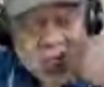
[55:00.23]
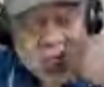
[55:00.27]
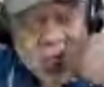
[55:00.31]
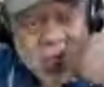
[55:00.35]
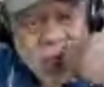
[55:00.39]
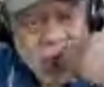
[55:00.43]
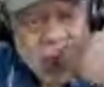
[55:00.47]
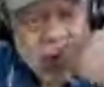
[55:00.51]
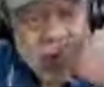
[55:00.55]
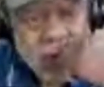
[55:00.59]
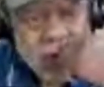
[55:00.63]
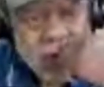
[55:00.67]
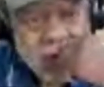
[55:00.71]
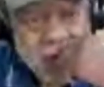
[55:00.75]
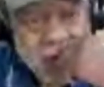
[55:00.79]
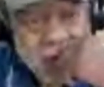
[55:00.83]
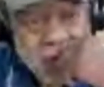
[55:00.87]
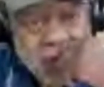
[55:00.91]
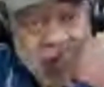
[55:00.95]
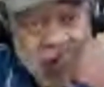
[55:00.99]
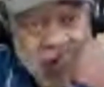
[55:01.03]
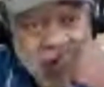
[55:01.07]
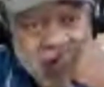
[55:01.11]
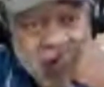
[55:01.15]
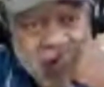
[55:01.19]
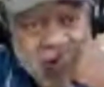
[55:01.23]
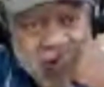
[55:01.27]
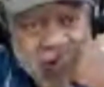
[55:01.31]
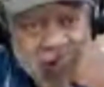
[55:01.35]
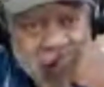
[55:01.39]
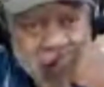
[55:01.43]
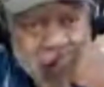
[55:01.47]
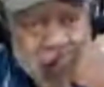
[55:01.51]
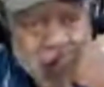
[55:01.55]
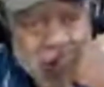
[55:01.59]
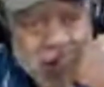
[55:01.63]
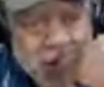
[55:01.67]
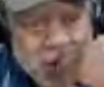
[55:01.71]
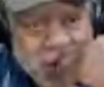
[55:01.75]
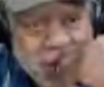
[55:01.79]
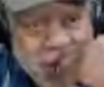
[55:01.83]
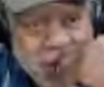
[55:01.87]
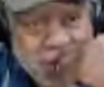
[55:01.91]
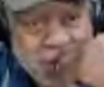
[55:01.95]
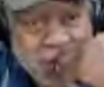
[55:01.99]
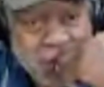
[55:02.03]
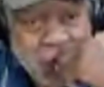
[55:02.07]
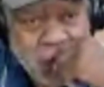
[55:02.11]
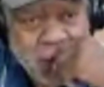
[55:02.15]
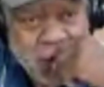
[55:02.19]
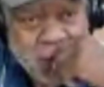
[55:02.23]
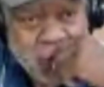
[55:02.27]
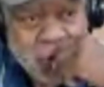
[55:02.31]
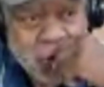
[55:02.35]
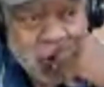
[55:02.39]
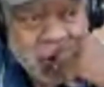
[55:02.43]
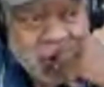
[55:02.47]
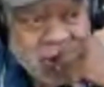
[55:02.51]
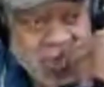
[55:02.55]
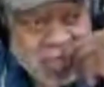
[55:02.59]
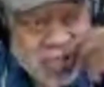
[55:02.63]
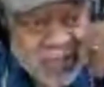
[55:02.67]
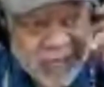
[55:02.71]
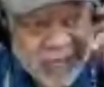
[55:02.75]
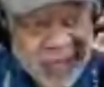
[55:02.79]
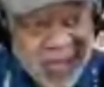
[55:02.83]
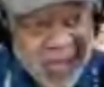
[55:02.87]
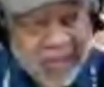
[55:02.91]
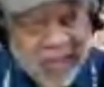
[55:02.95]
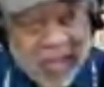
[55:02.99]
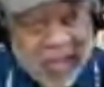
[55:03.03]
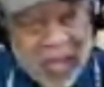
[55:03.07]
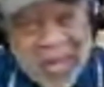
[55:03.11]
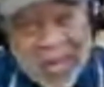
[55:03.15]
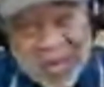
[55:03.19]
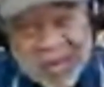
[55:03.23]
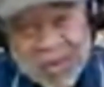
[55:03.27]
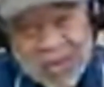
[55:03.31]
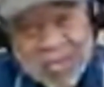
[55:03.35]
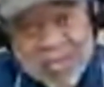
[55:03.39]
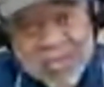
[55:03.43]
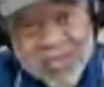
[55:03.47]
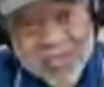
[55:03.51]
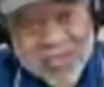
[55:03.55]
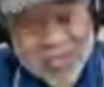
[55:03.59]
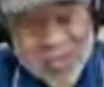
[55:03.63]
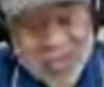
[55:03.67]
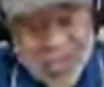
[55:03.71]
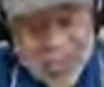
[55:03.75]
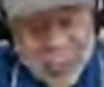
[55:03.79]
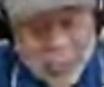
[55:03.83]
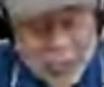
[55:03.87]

well, okay, they say, well, the way you're going to justify that is uh,